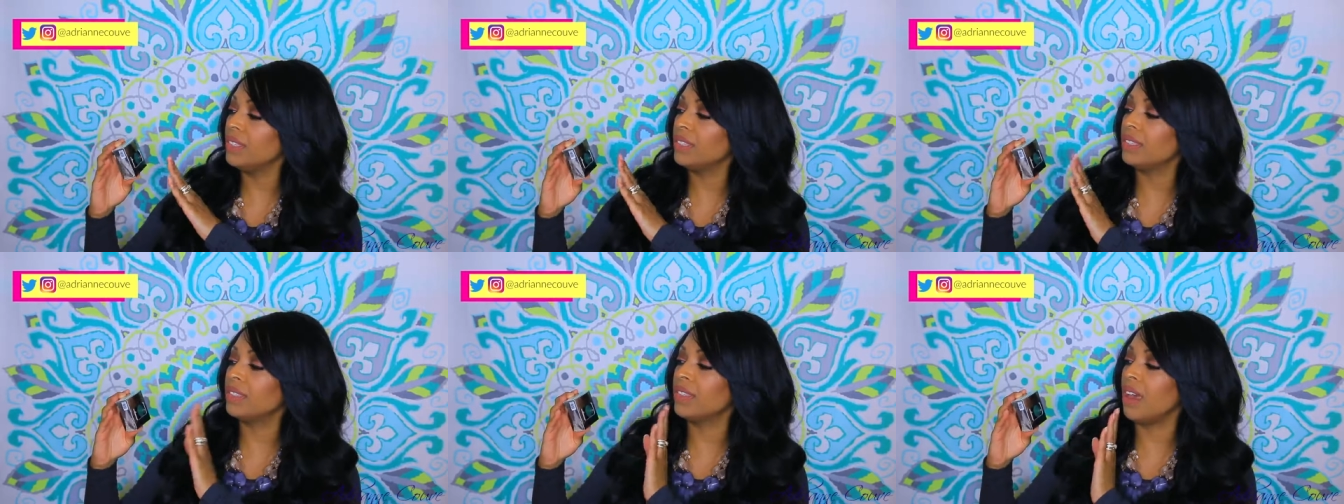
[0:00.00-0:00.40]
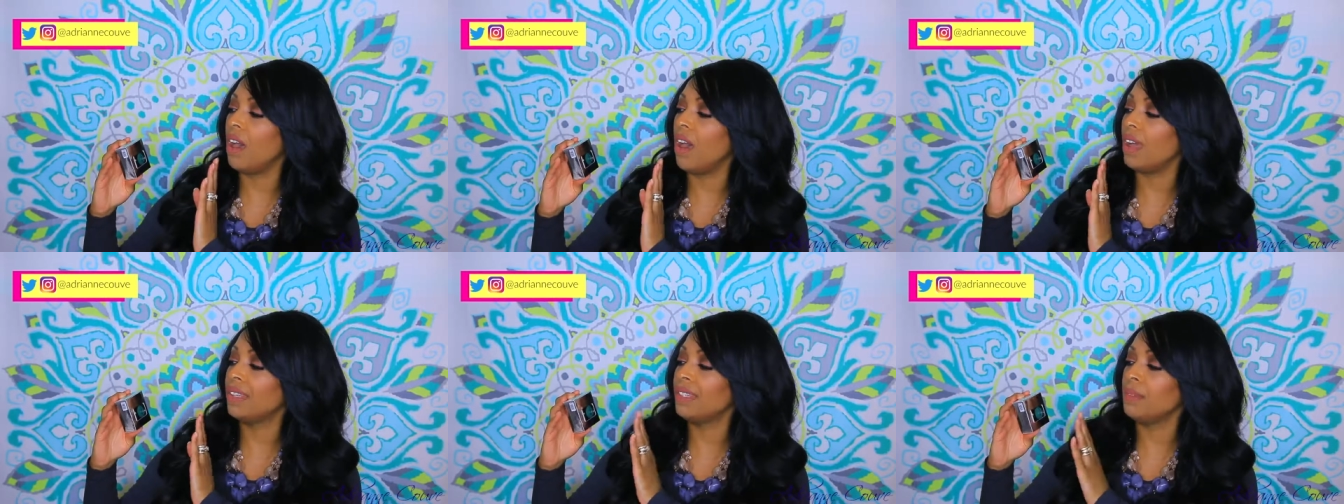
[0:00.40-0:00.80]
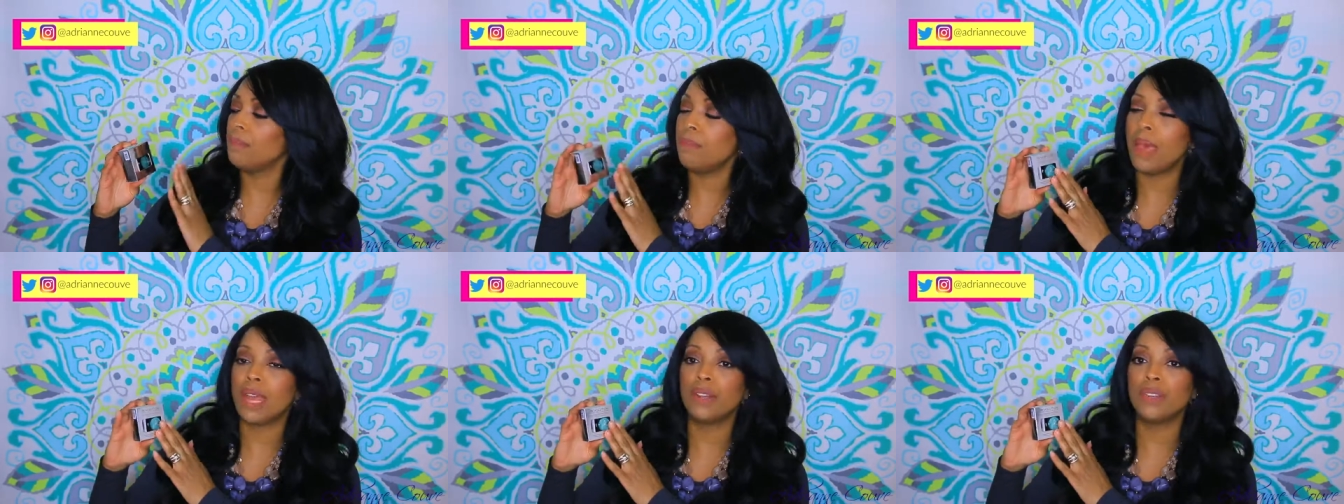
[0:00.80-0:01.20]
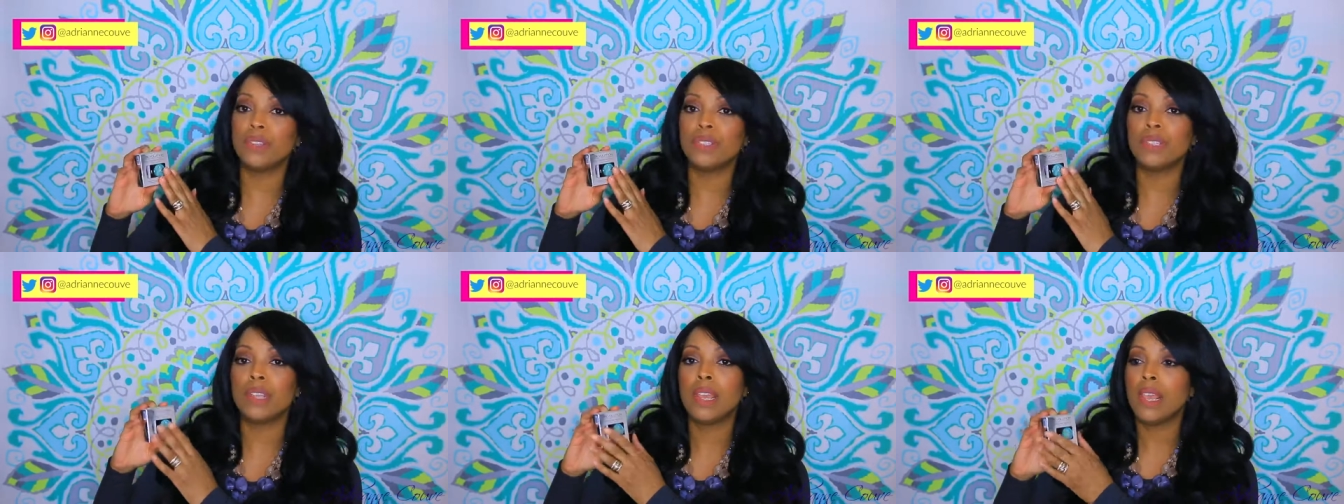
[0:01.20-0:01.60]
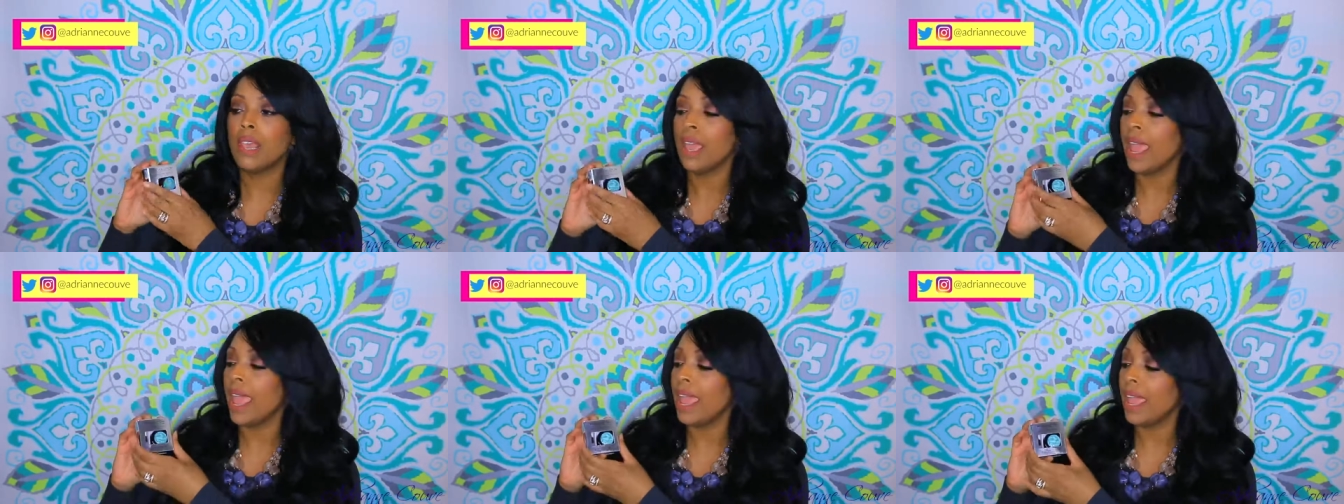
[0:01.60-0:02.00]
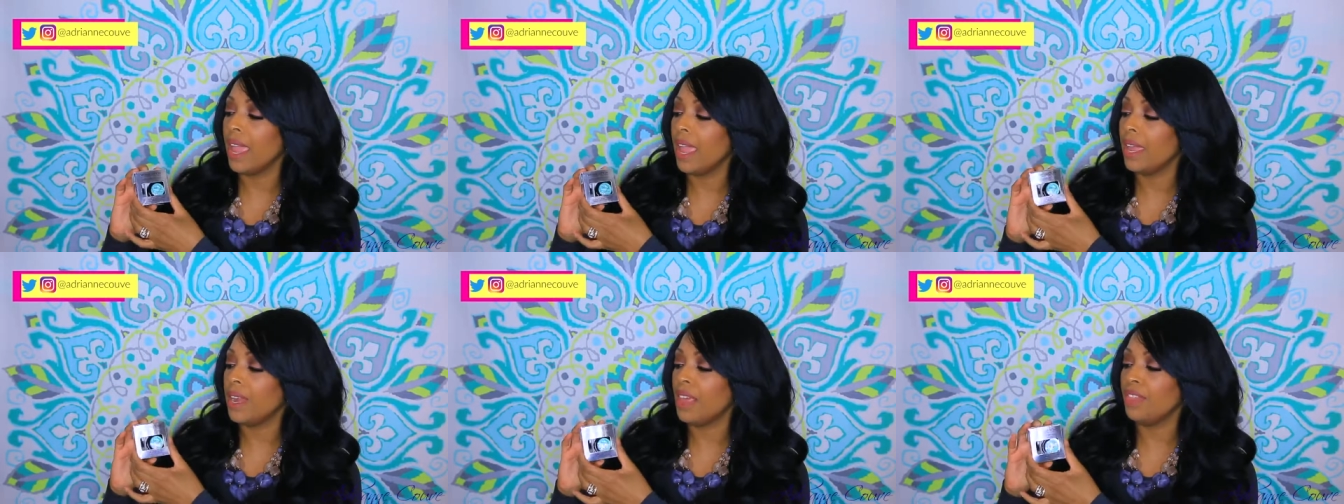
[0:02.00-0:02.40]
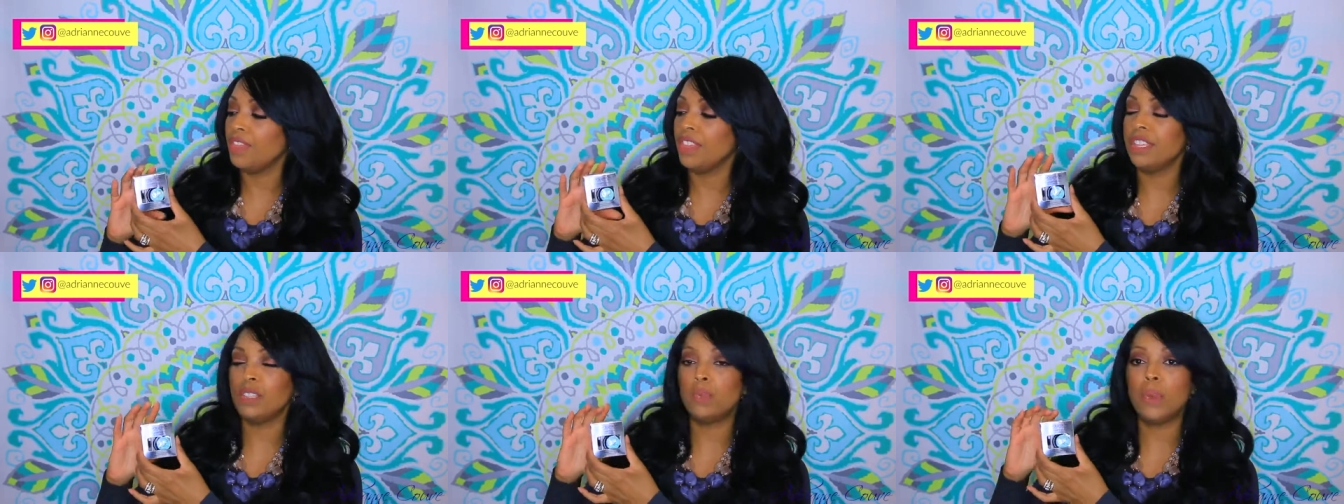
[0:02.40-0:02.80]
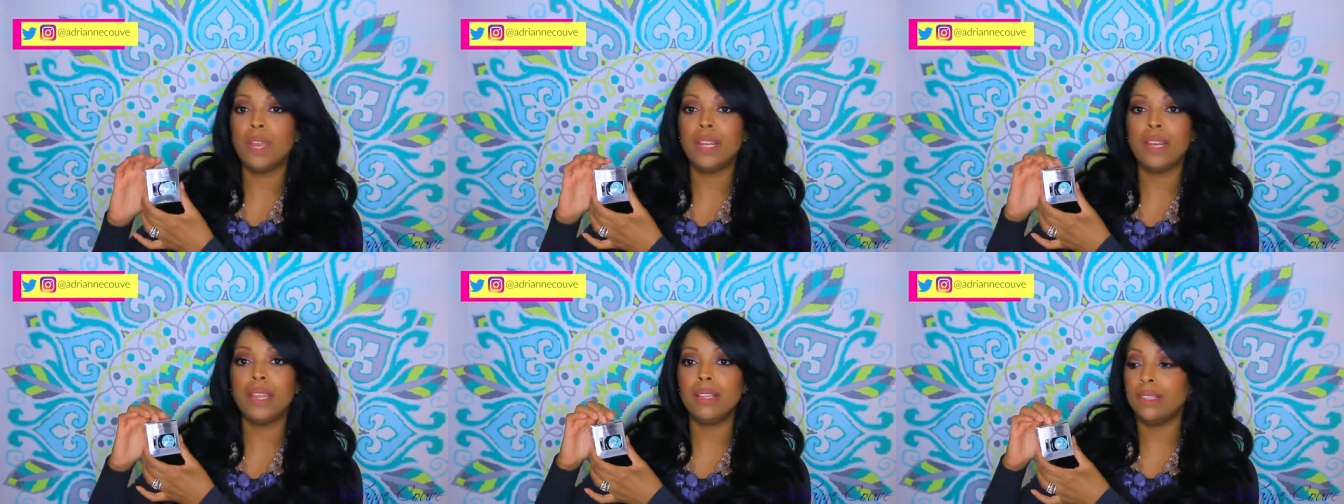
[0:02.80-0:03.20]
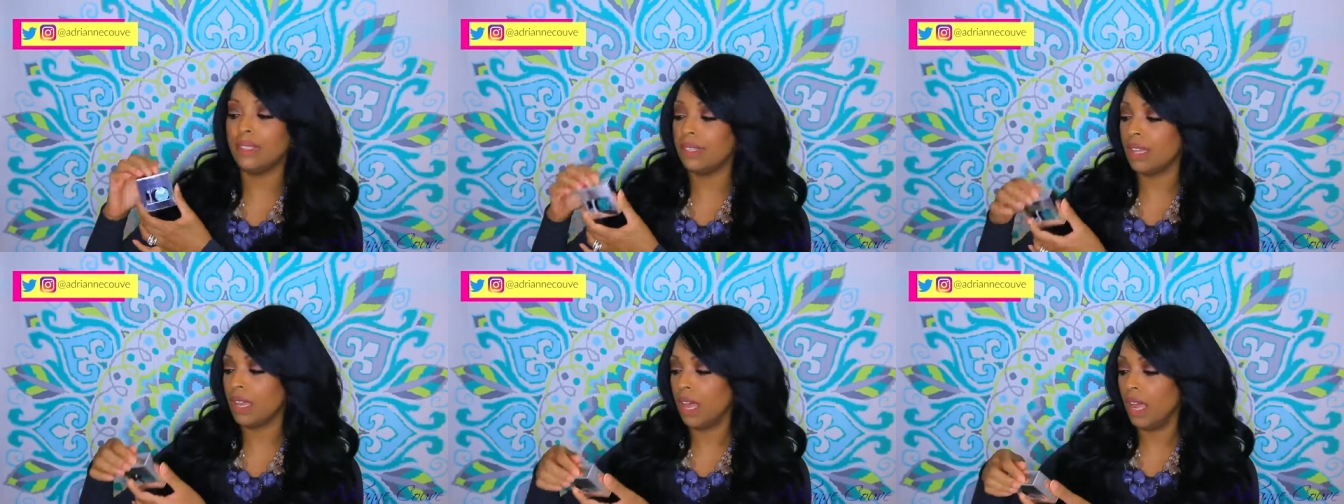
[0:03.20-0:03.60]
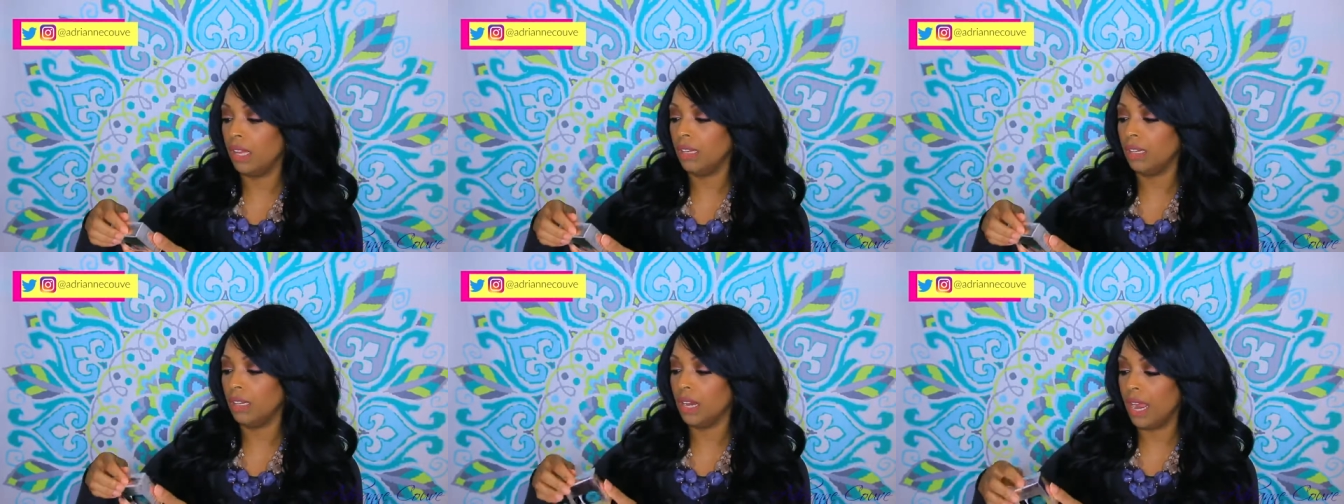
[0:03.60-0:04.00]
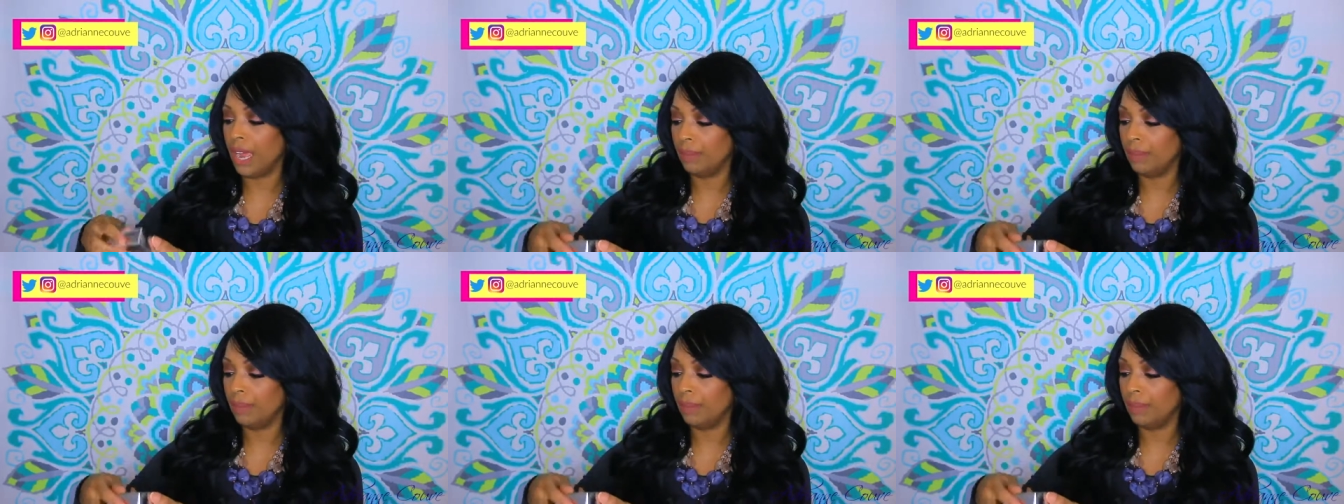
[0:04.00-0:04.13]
This is the Awesome Metals, and this one is the color,